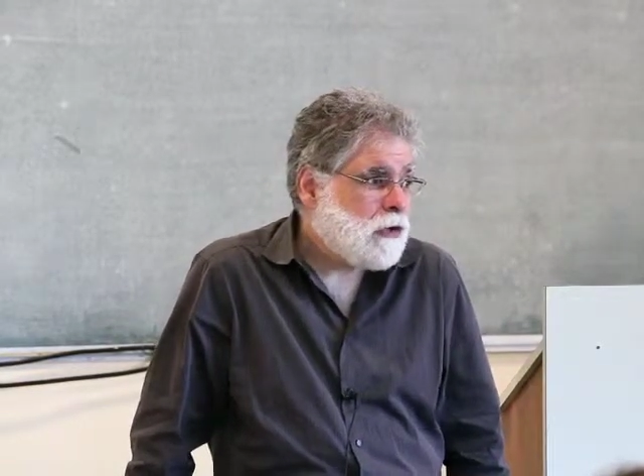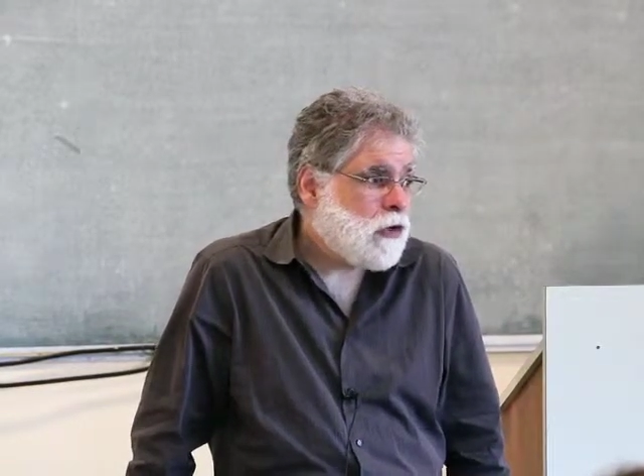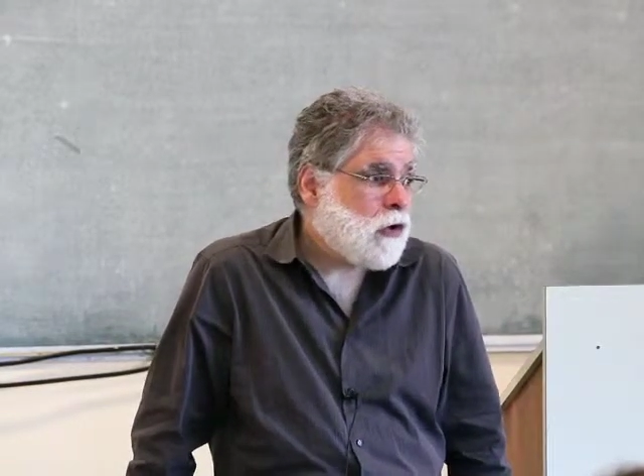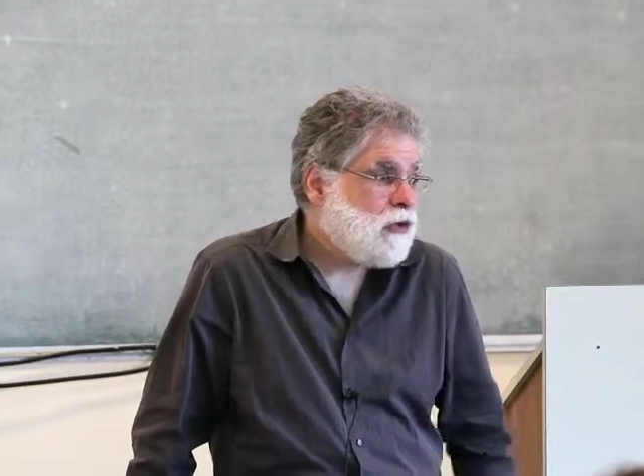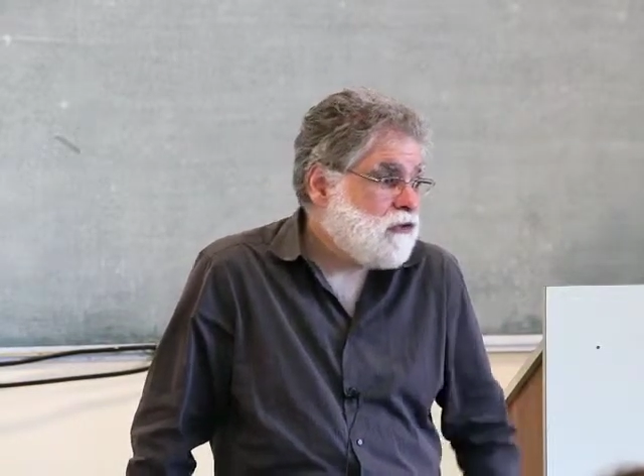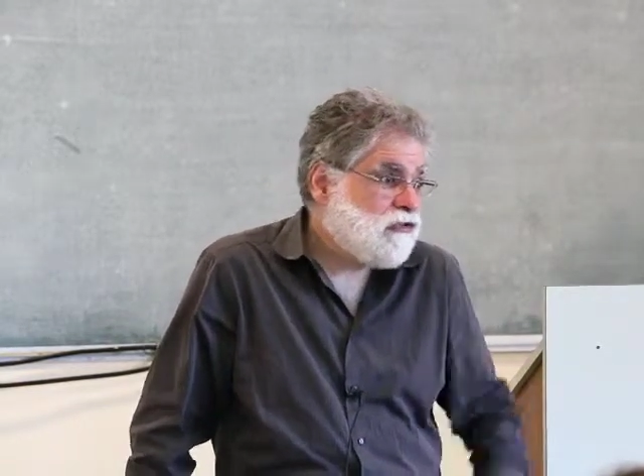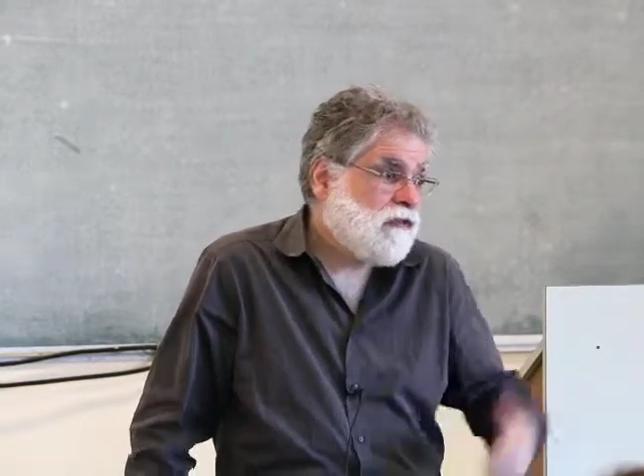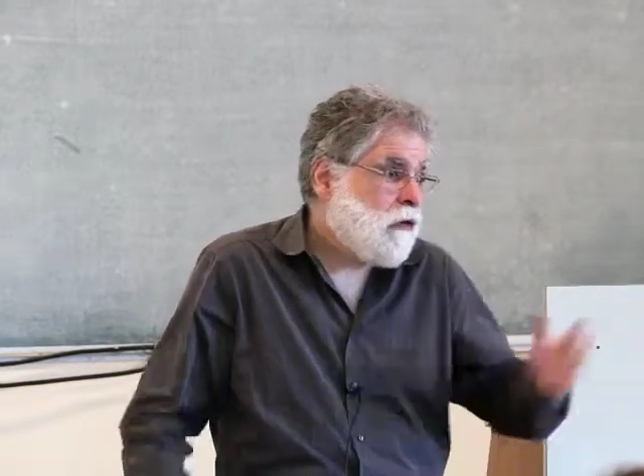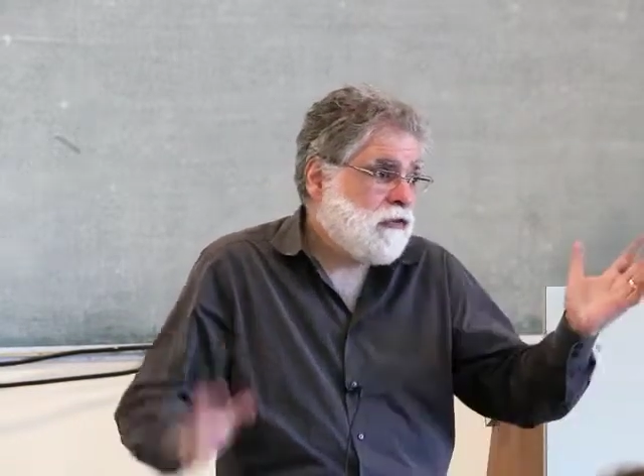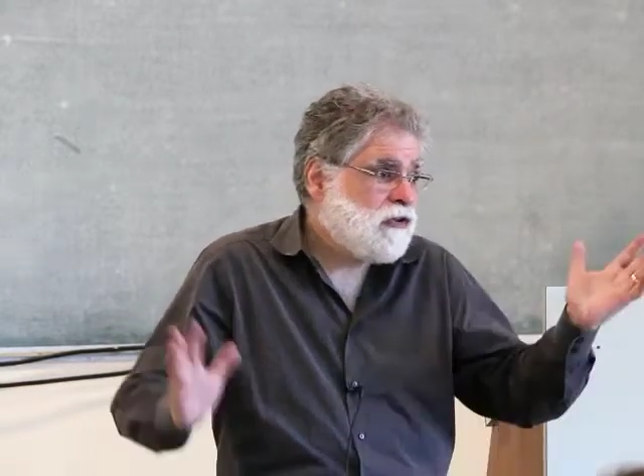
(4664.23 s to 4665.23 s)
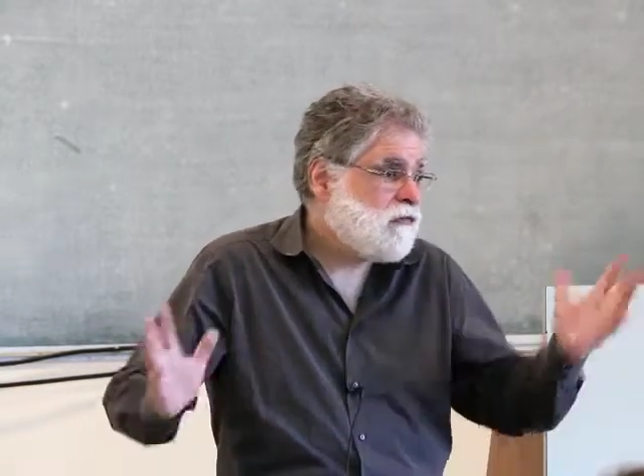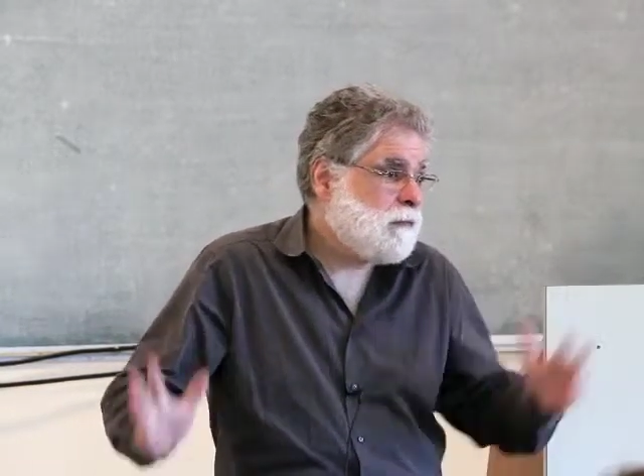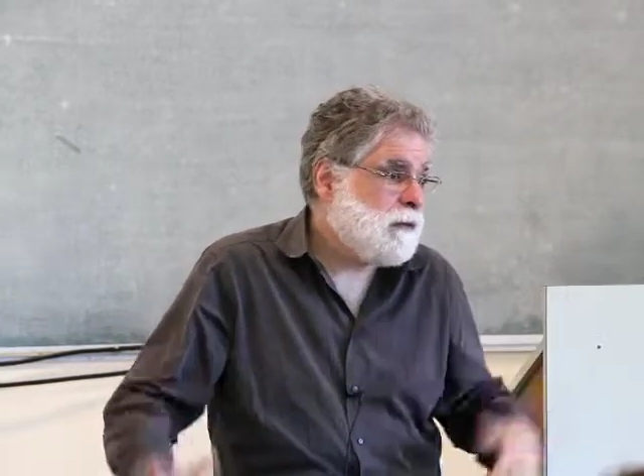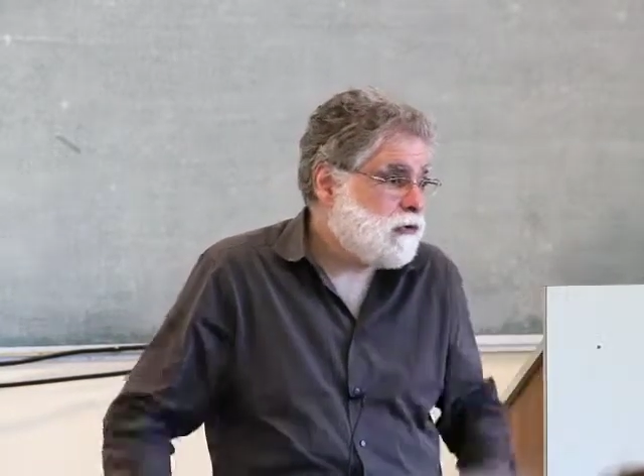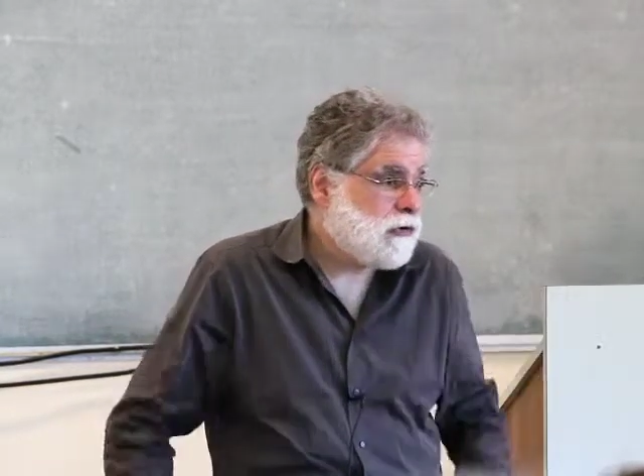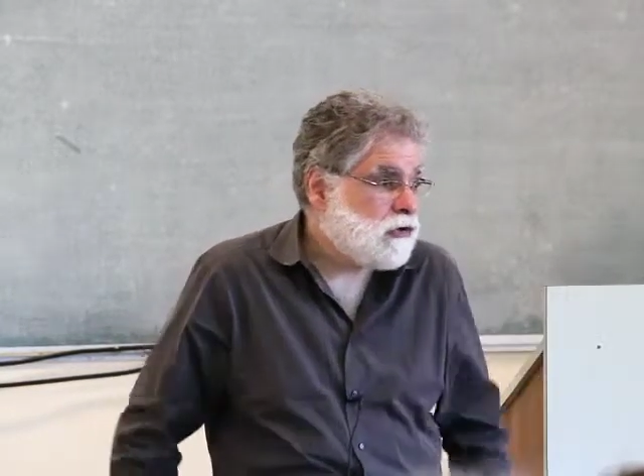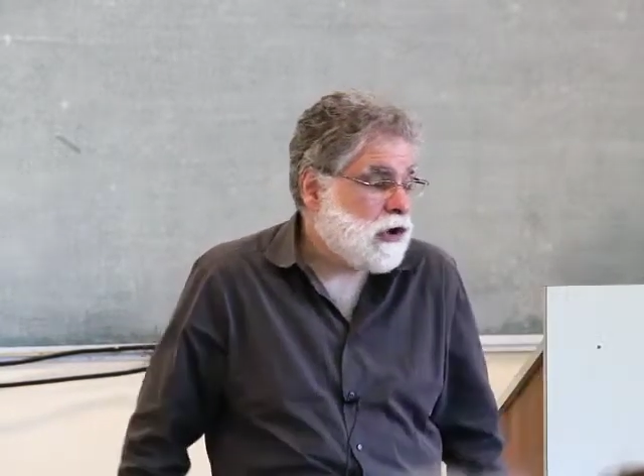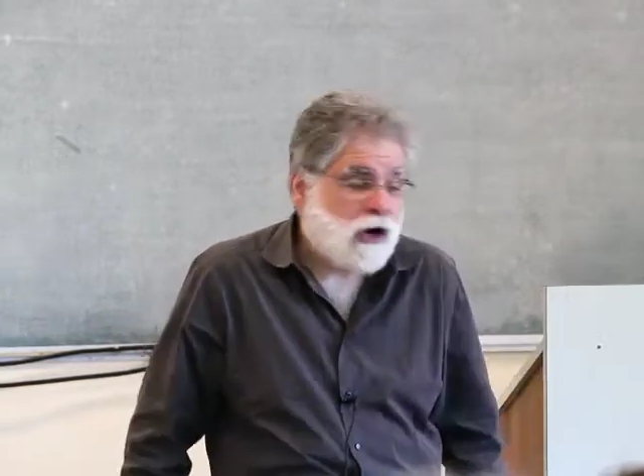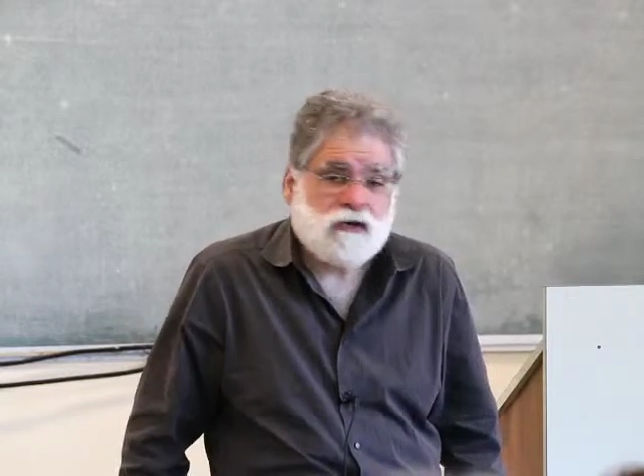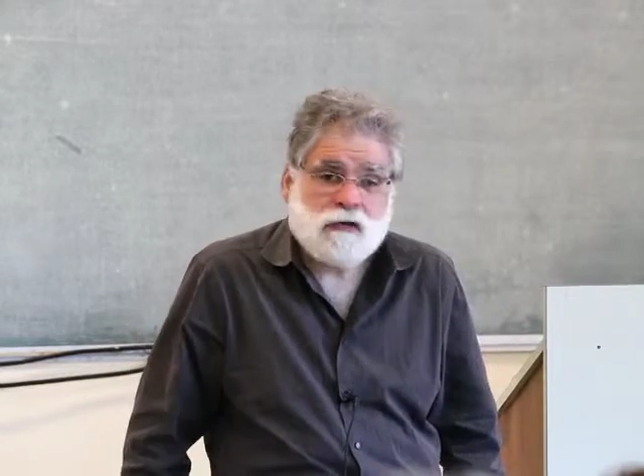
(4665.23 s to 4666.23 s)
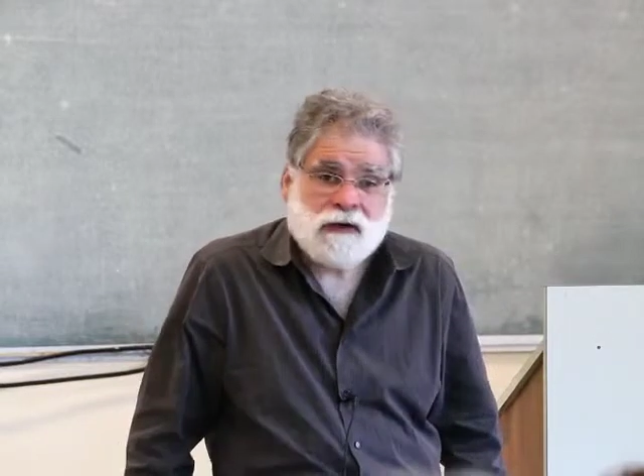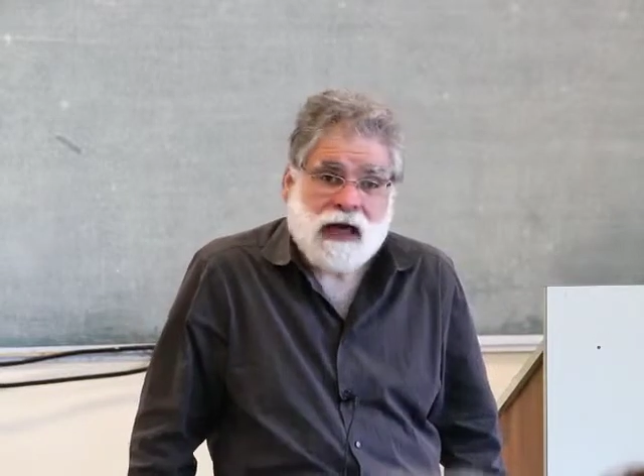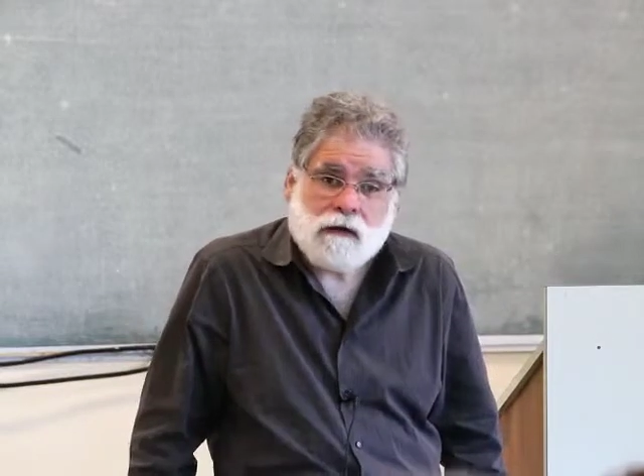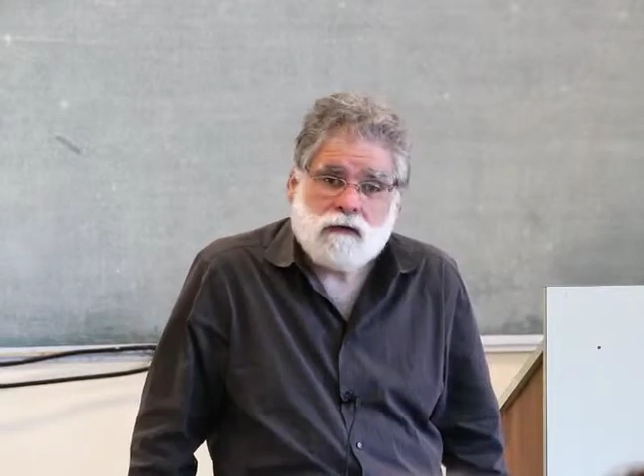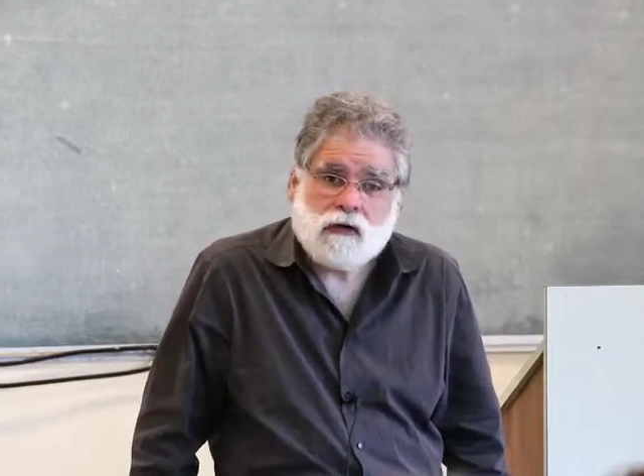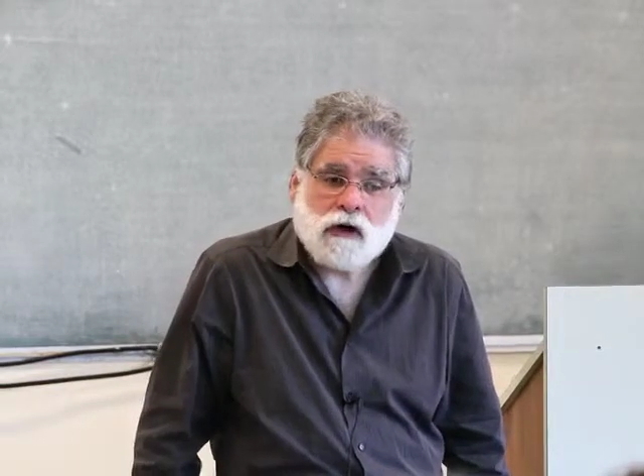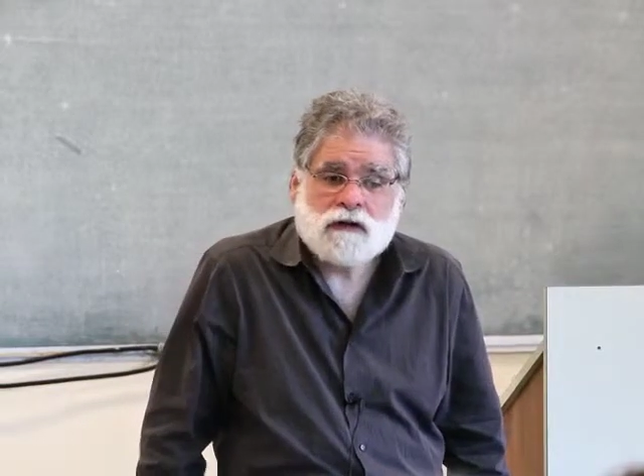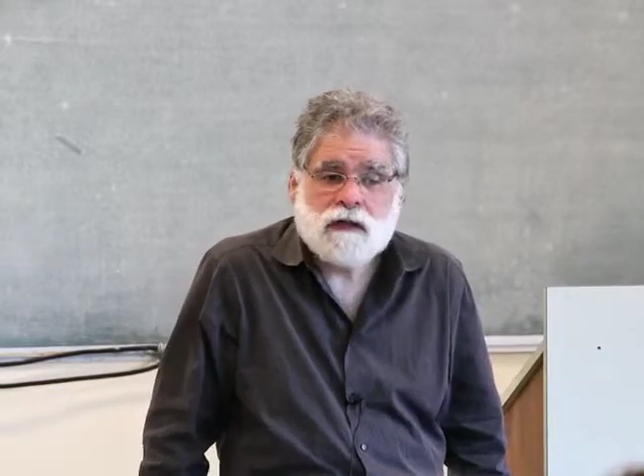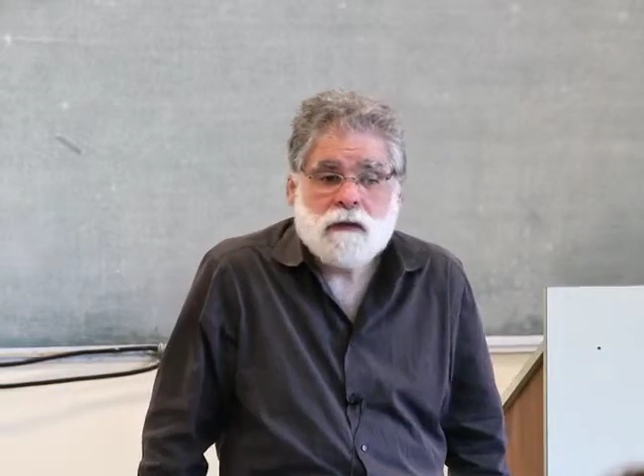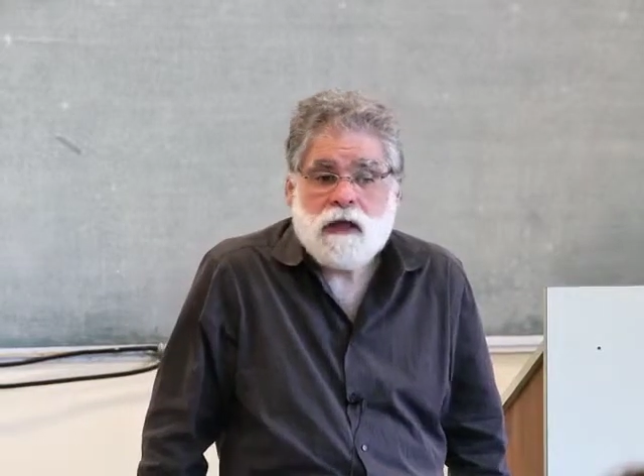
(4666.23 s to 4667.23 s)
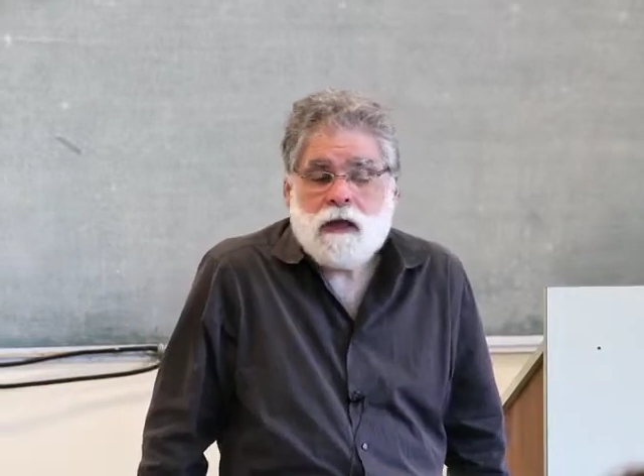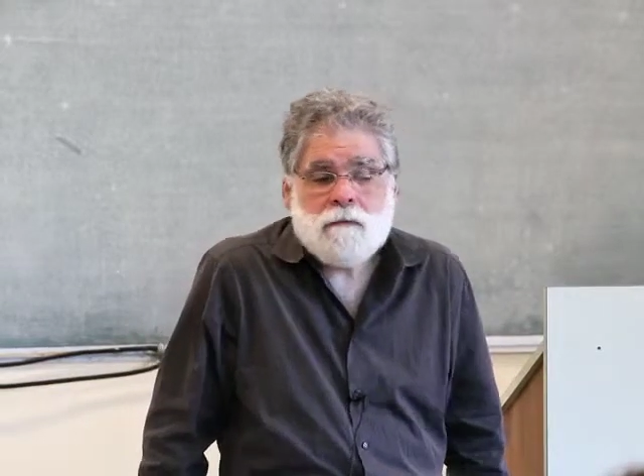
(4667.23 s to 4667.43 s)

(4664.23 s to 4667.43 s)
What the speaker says: Not only just of all the different people you can talk to and how you talk to them,